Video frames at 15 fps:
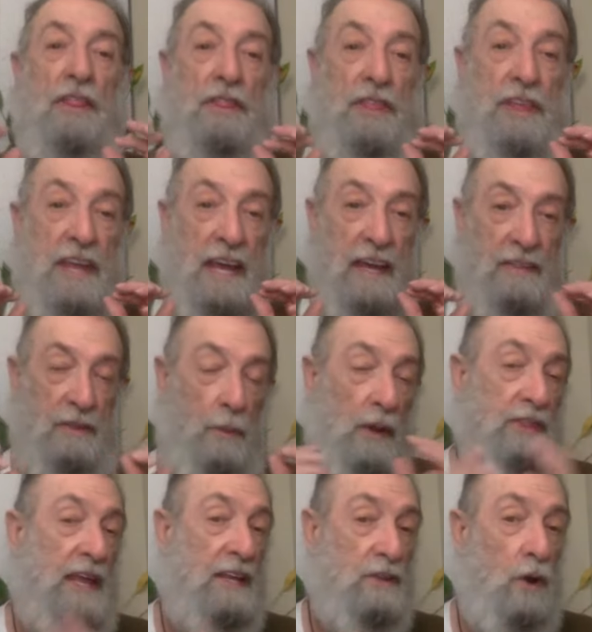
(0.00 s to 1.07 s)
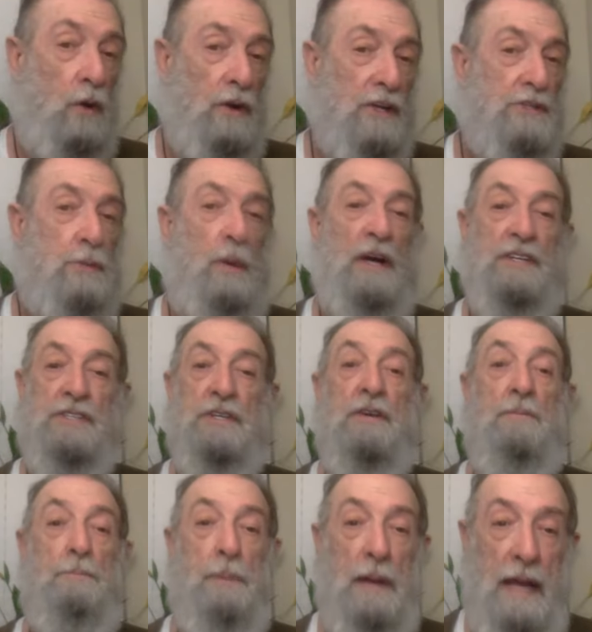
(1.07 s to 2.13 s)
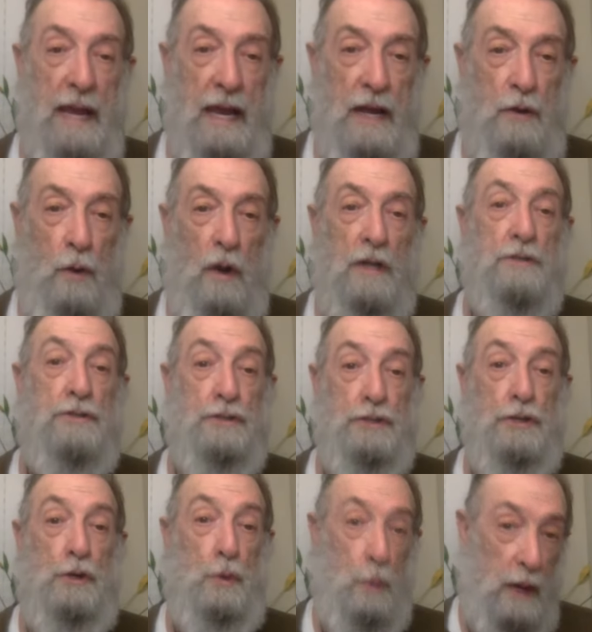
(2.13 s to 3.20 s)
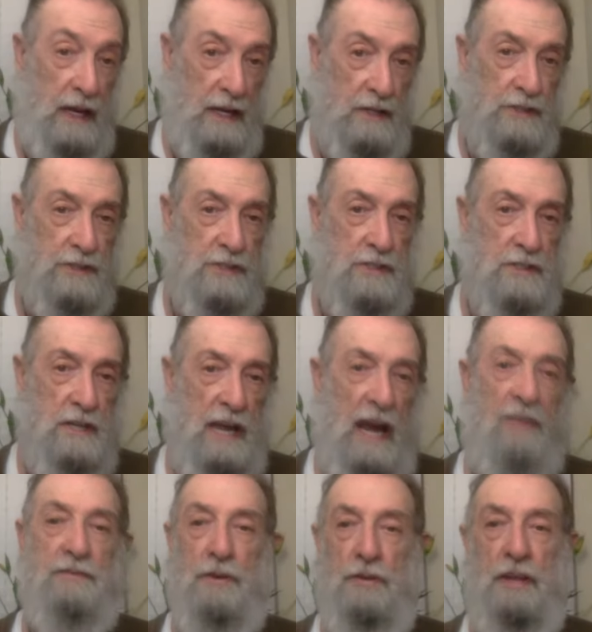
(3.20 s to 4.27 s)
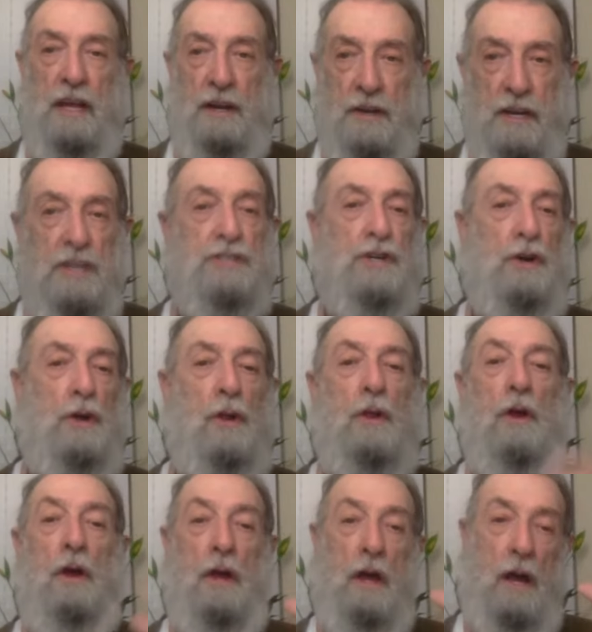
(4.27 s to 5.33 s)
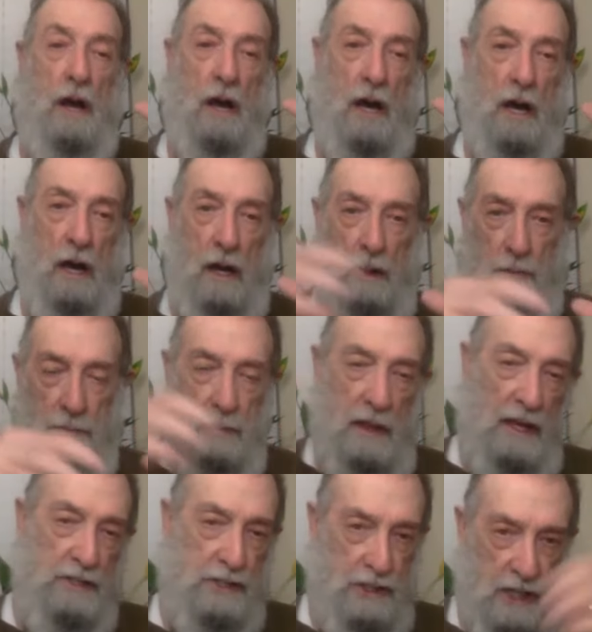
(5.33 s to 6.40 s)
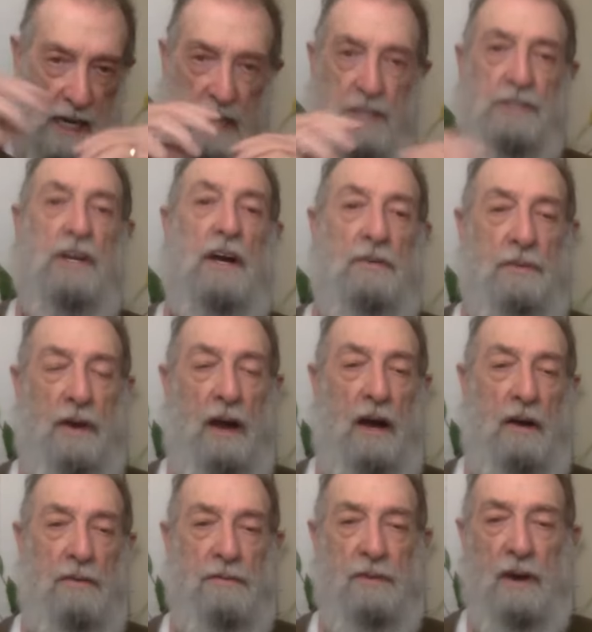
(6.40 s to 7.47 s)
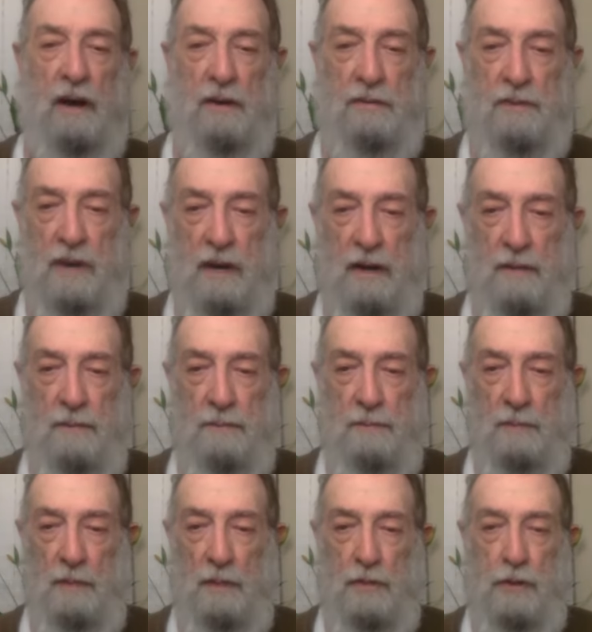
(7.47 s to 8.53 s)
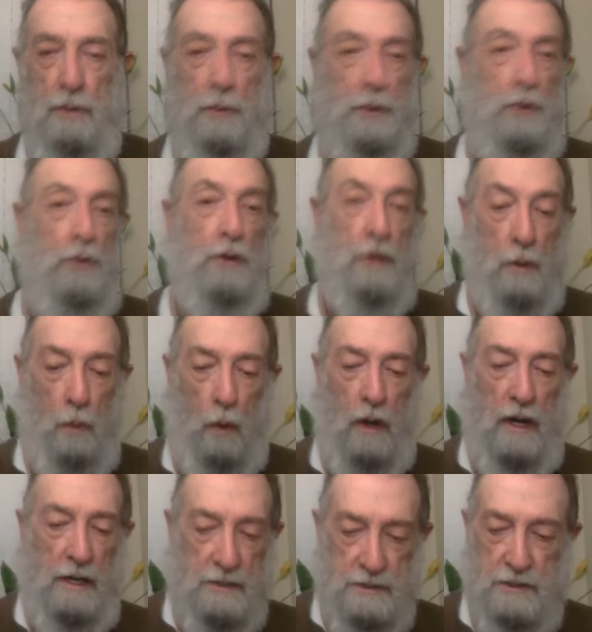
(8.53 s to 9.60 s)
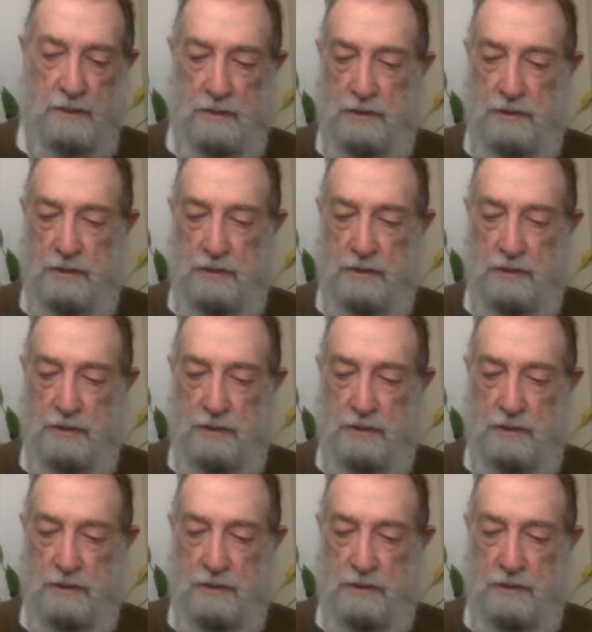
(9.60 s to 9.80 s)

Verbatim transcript: The, the what they told us was plan on two weeks after the initial uh, exchange of, of, of uh, thermonuclear warheads.